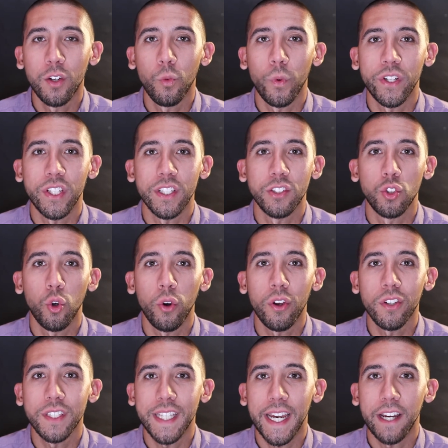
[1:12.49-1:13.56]
which is
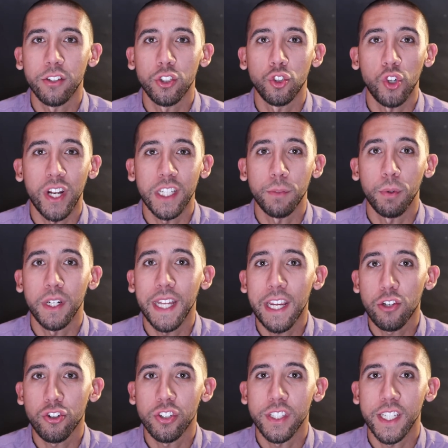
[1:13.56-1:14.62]
Doylestown's
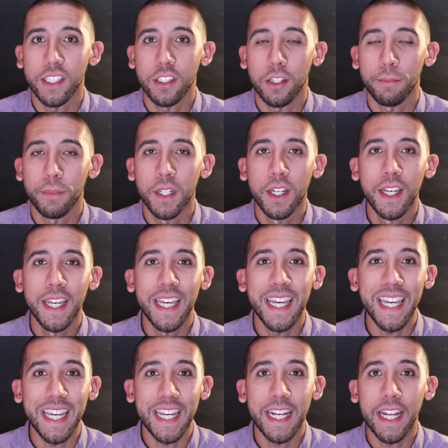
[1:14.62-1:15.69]
transportation system
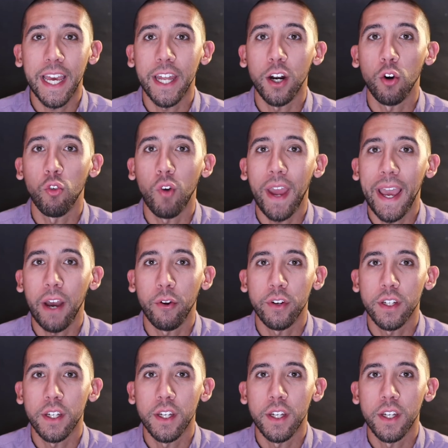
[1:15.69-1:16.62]
in and around